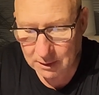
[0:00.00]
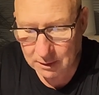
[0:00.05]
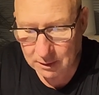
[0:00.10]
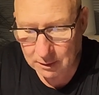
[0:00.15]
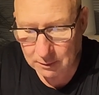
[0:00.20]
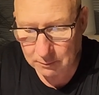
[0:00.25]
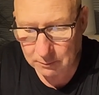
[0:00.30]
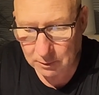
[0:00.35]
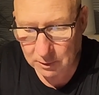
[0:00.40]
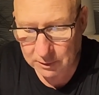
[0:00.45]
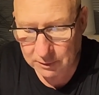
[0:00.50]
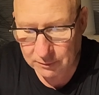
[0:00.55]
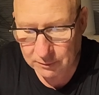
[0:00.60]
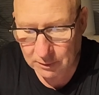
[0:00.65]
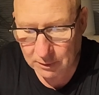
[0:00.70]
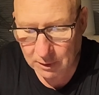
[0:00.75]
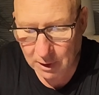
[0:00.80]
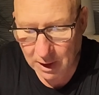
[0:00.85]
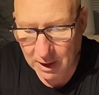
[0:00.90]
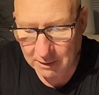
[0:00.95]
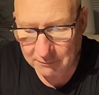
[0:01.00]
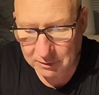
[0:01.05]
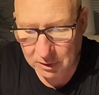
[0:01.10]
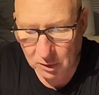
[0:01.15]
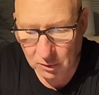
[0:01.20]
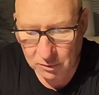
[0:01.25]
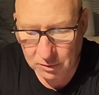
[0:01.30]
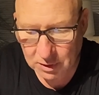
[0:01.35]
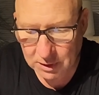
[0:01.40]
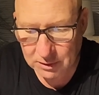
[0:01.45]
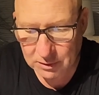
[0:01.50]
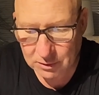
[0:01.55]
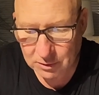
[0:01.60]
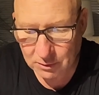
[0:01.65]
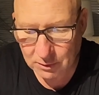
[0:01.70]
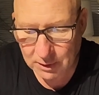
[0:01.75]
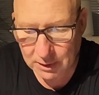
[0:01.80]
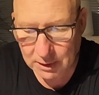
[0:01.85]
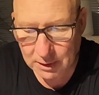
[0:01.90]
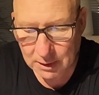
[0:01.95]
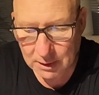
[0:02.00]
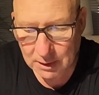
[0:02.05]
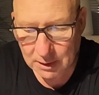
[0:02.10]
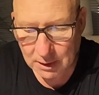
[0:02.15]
I have looked into it.